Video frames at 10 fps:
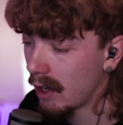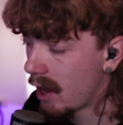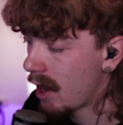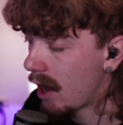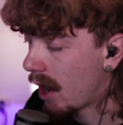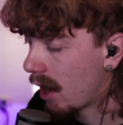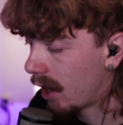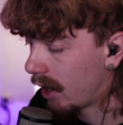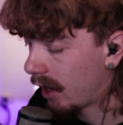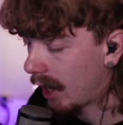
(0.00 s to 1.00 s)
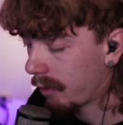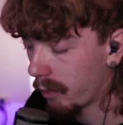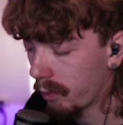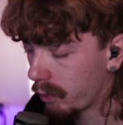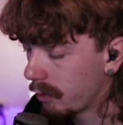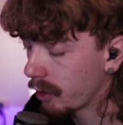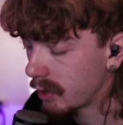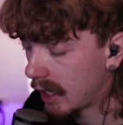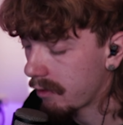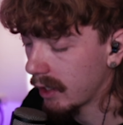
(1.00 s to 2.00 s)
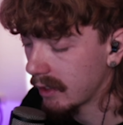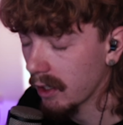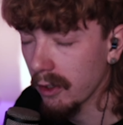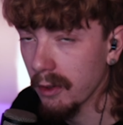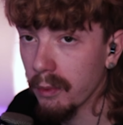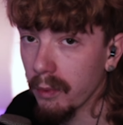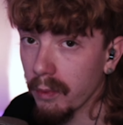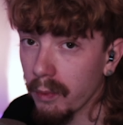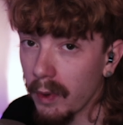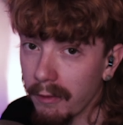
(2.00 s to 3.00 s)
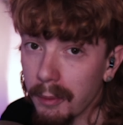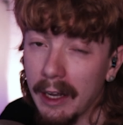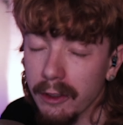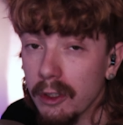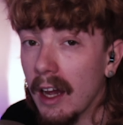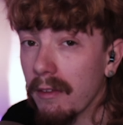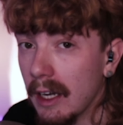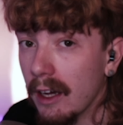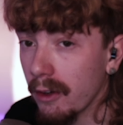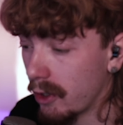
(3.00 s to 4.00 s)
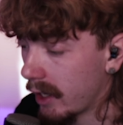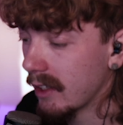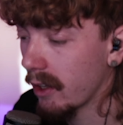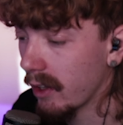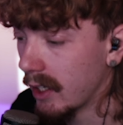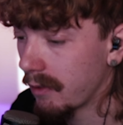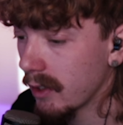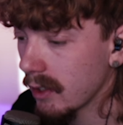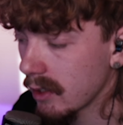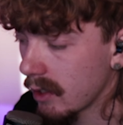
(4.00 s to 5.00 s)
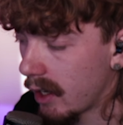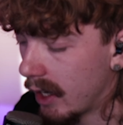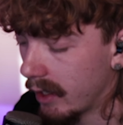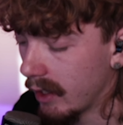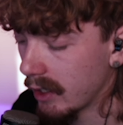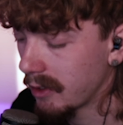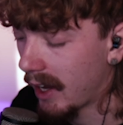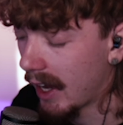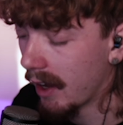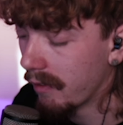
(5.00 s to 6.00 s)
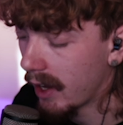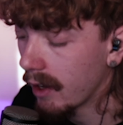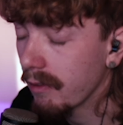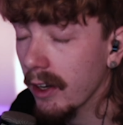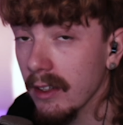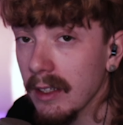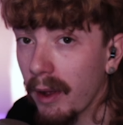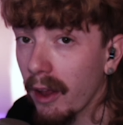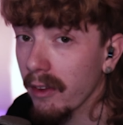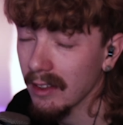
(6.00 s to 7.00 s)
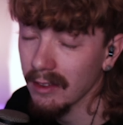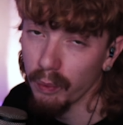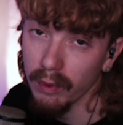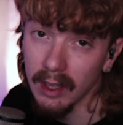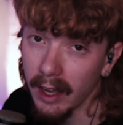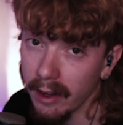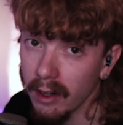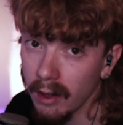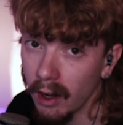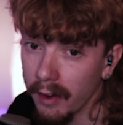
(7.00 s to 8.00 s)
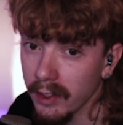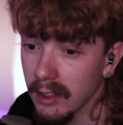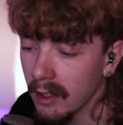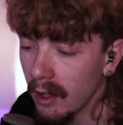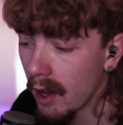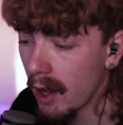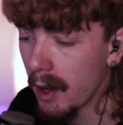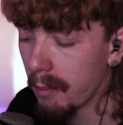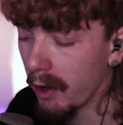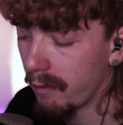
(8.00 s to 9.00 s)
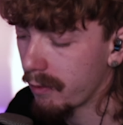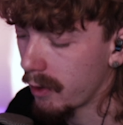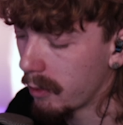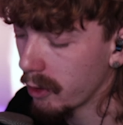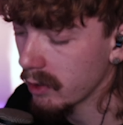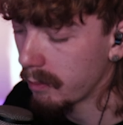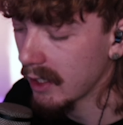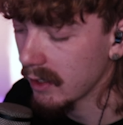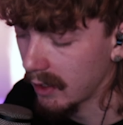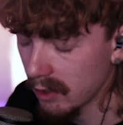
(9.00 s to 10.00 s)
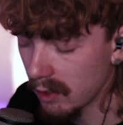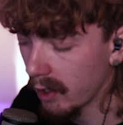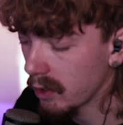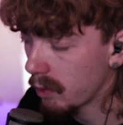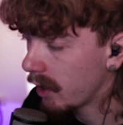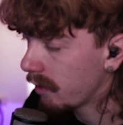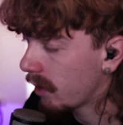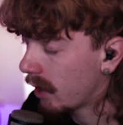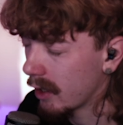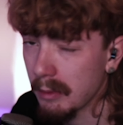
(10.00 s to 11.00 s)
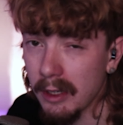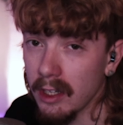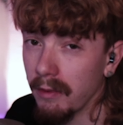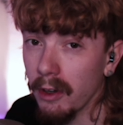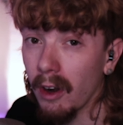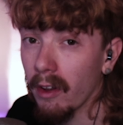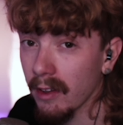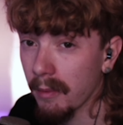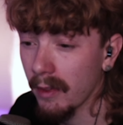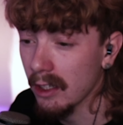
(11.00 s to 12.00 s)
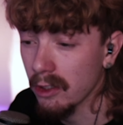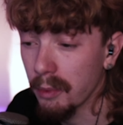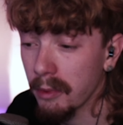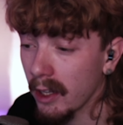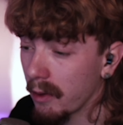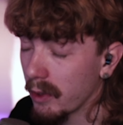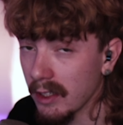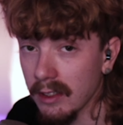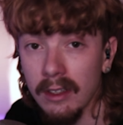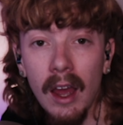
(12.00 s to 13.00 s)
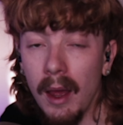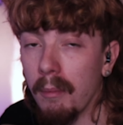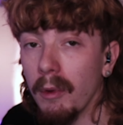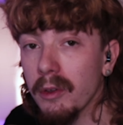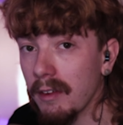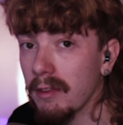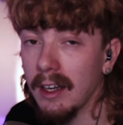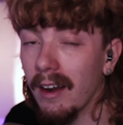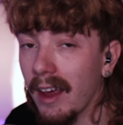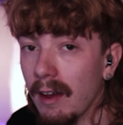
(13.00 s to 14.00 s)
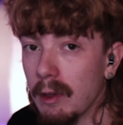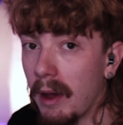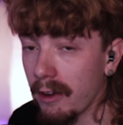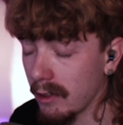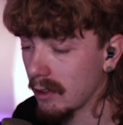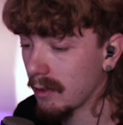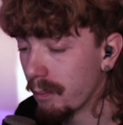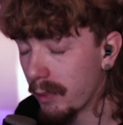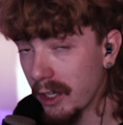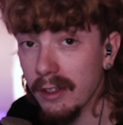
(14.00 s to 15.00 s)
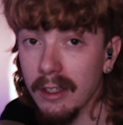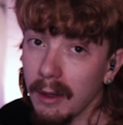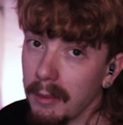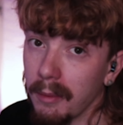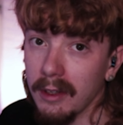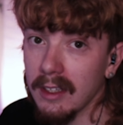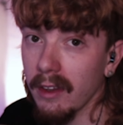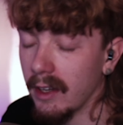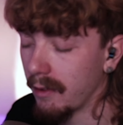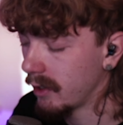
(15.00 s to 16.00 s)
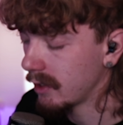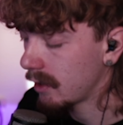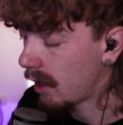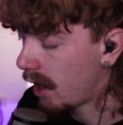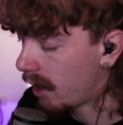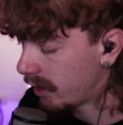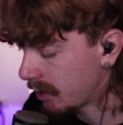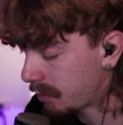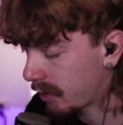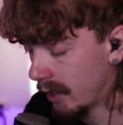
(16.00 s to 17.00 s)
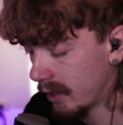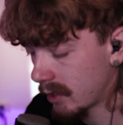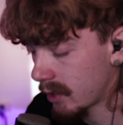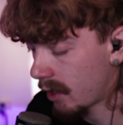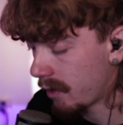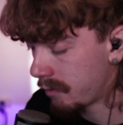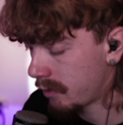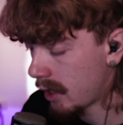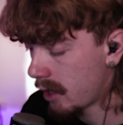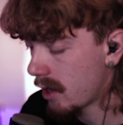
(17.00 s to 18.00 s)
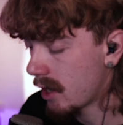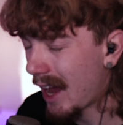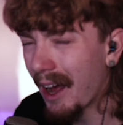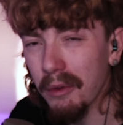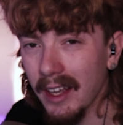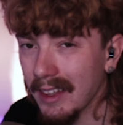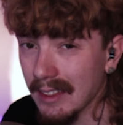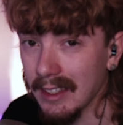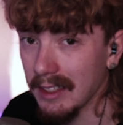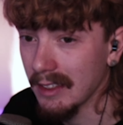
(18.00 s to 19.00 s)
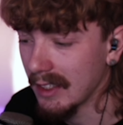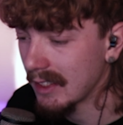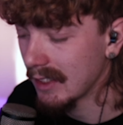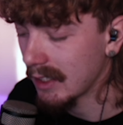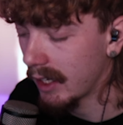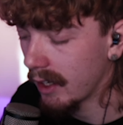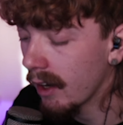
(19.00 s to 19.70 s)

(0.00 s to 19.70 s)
I will most definitely tell you whatever mouse you have right now, you're going to tell the difference unless you have a fingertip mouse that's lighter, obviously. But for most mice like the Starlight 12, especially if you're on something like a super light, which is most definitely not a heavy mouse, but you're still going to be able to tell the difference just because of how light this thing is. It's insane.